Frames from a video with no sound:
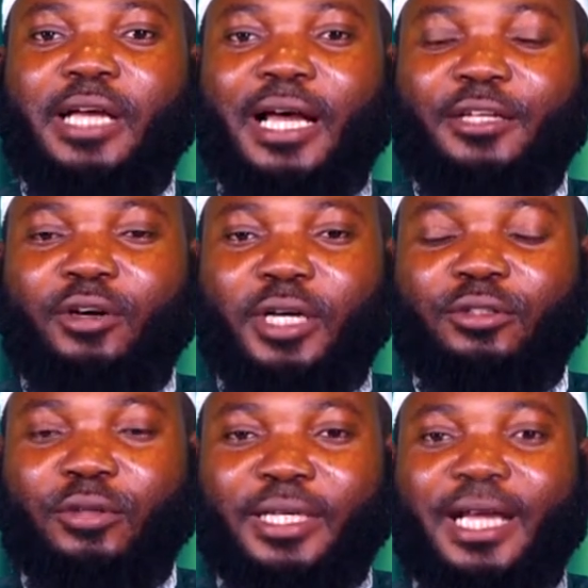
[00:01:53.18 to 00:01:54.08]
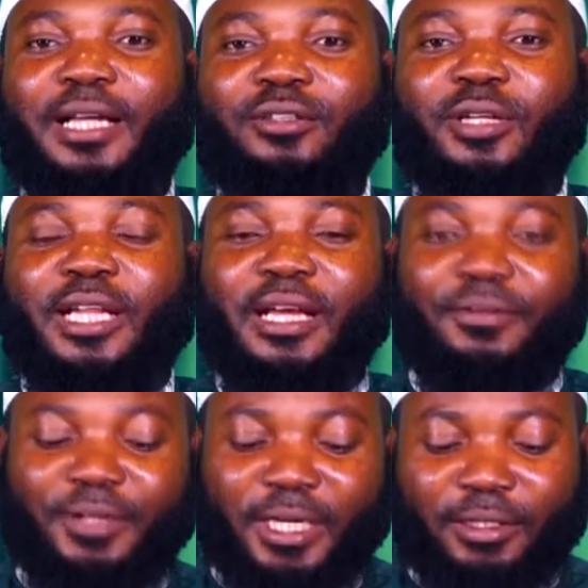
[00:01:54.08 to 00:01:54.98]
adioka to da to
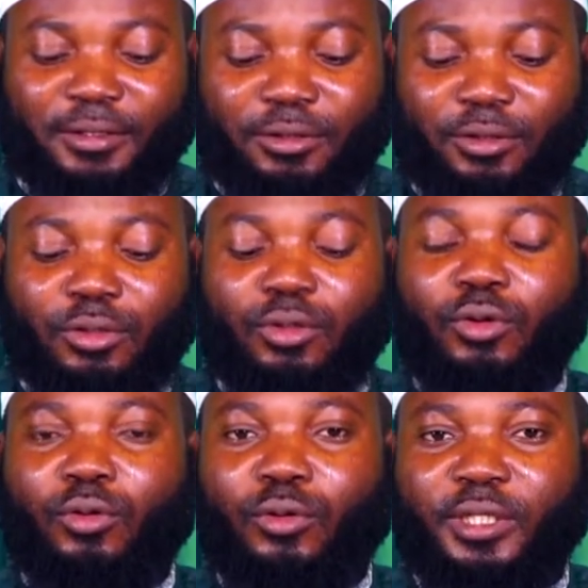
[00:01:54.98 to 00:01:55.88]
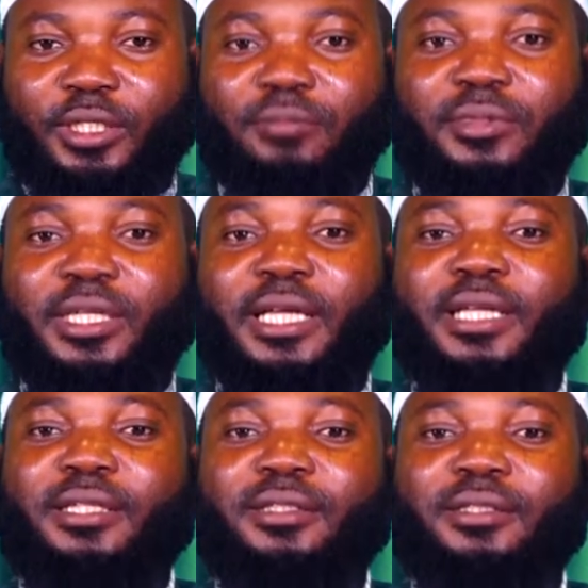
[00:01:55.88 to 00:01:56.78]
lalafia o ni
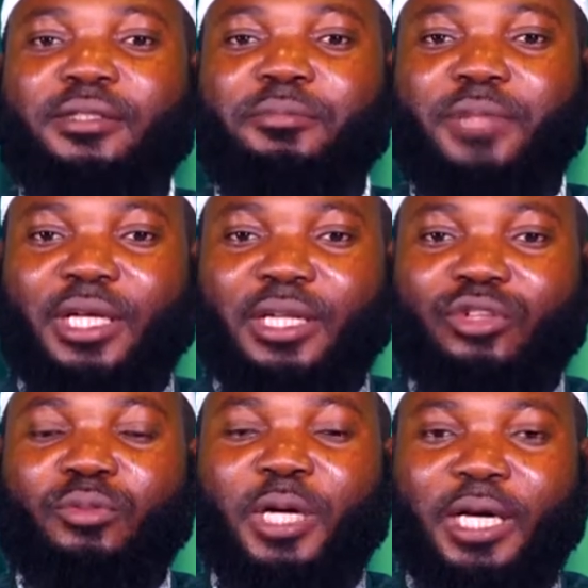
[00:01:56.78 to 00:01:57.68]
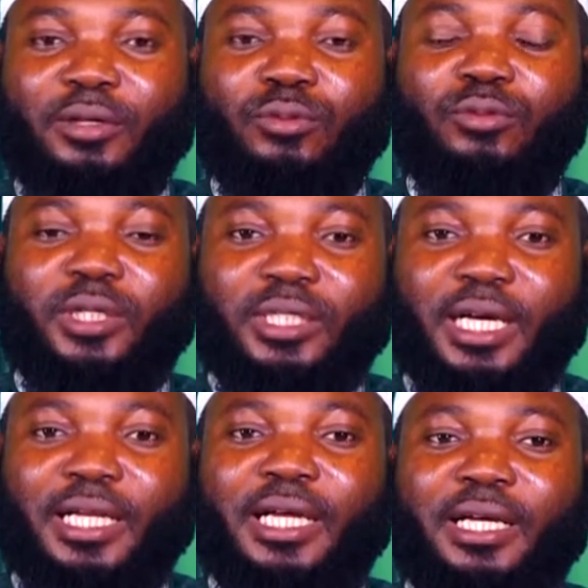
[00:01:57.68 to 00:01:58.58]
pile bi allah subhanahu wa
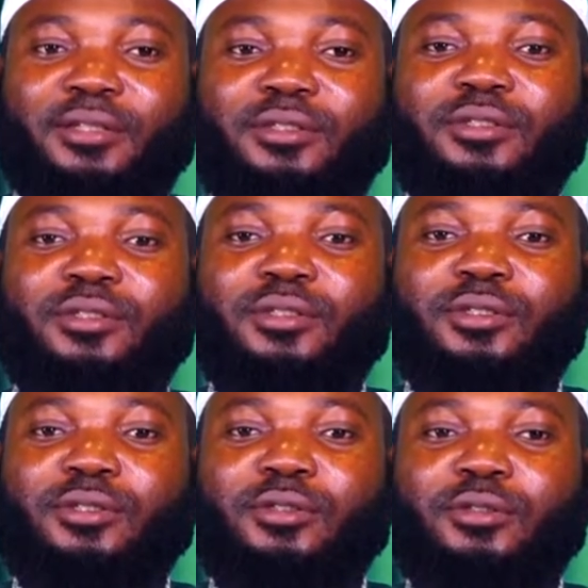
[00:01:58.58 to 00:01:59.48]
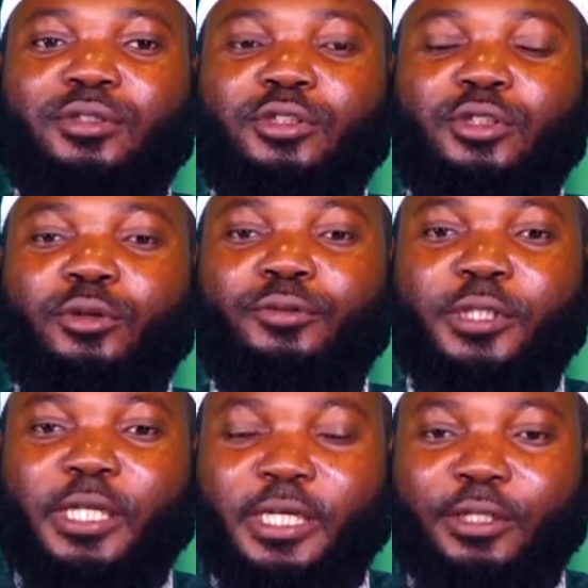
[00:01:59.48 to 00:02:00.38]
ta'ala ti o fi
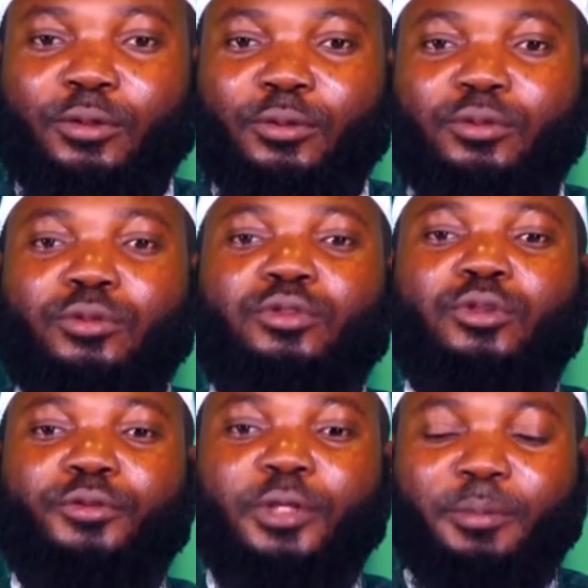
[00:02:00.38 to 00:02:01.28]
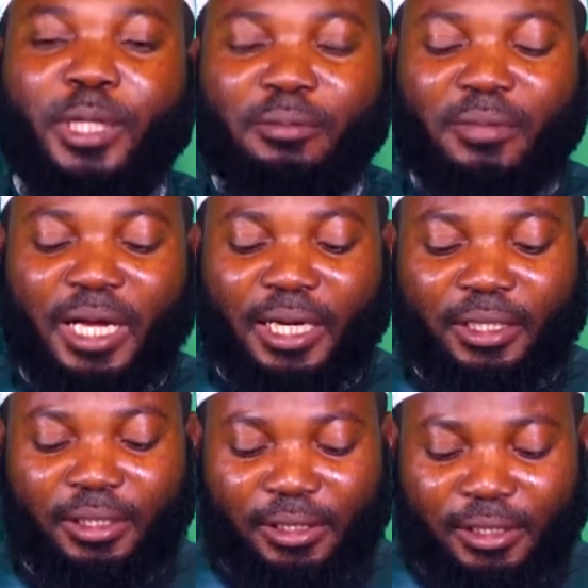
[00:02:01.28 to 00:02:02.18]
se kini o ti o fi le ma gba
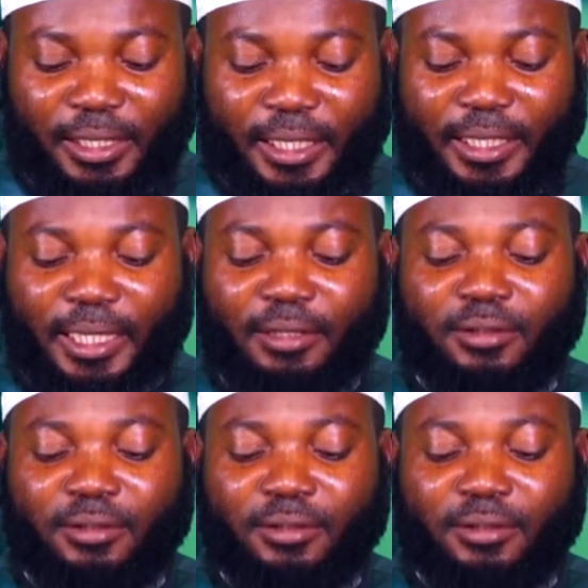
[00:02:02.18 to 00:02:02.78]
ise da